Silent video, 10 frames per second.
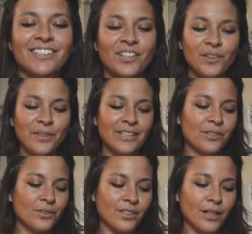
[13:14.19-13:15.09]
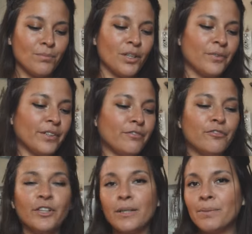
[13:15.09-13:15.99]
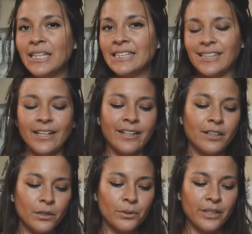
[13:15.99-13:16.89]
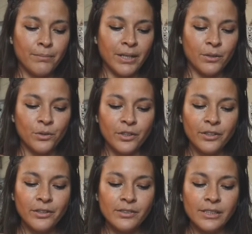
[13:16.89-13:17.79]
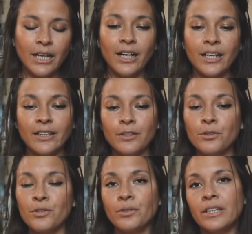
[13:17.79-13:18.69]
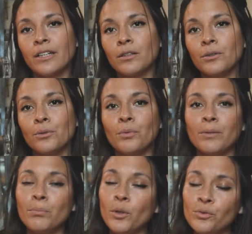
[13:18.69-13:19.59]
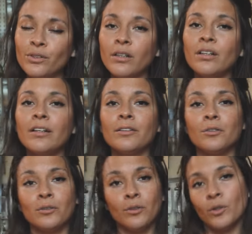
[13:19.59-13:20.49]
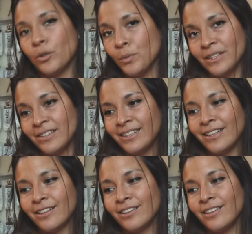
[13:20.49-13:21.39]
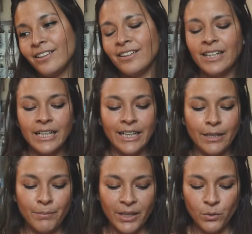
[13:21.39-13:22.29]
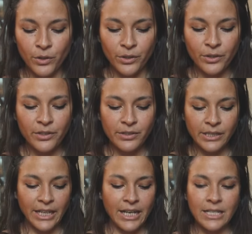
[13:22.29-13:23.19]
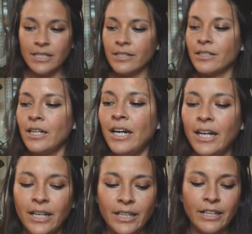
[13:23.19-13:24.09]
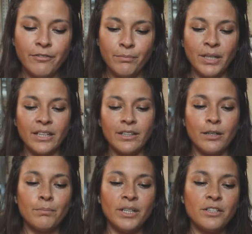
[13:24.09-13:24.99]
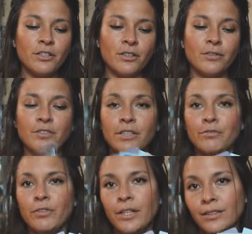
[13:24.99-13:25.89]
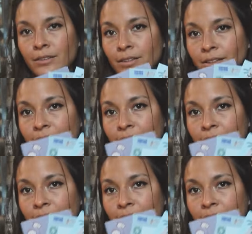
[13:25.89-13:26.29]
go into some of the freebies that I include in my orders. I usually include one postcard or one sticker in my orders, and I have made a bunch of different